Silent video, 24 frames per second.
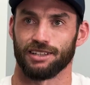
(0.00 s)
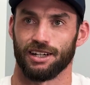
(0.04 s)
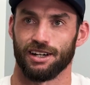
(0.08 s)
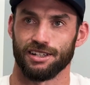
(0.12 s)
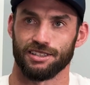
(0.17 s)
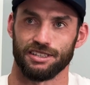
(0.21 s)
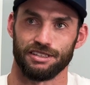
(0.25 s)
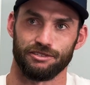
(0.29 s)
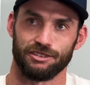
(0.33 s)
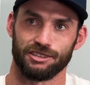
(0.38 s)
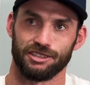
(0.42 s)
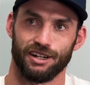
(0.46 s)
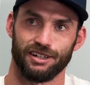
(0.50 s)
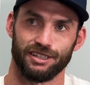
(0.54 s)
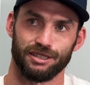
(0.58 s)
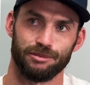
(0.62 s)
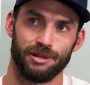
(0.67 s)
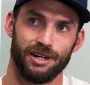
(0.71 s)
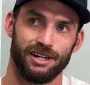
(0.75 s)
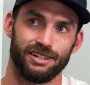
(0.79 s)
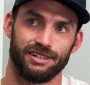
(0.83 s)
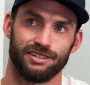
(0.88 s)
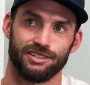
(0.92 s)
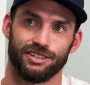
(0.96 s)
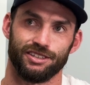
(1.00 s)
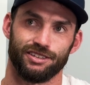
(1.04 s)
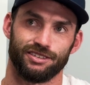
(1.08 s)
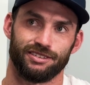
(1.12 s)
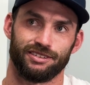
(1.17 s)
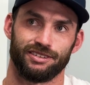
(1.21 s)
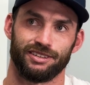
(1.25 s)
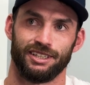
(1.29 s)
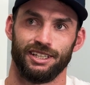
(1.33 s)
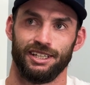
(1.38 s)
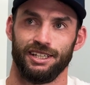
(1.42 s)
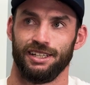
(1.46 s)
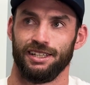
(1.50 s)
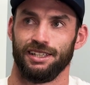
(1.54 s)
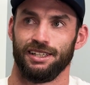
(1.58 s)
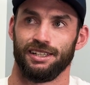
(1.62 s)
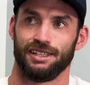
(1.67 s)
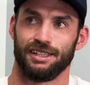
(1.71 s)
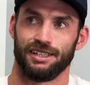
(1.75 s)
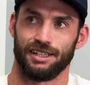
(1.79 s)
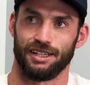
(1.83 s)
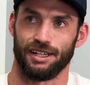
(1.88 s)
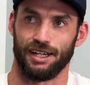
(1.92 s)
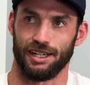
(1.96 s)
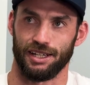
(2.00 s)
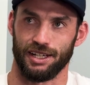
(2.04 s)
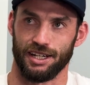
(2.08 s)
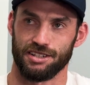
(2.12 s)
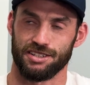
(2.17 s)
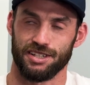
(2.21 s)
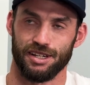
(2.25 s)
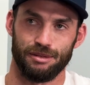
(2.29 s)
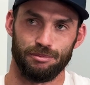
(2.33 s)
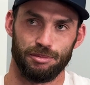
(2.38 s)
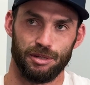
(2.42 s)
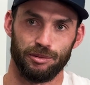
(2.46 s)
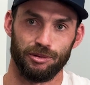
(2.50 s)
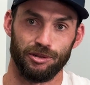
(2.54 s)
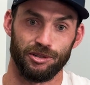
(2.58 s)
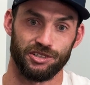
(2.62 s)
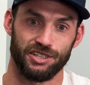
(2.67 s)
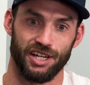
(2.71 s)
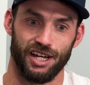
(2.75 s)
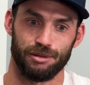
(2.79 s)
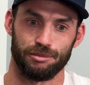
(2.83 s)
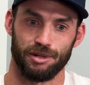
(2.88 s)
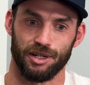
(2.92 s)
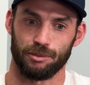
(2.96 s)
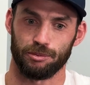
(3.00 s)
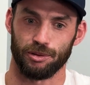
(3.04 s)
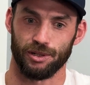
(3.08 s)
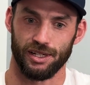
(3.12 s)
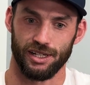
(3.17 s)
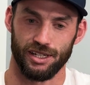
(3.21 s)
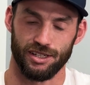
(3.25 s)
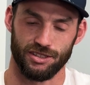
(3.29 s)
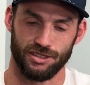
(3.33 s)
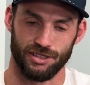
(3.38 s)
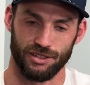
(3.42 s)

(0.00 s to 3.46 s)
Todd's even talked about it. Just like I said, people just got to make plays.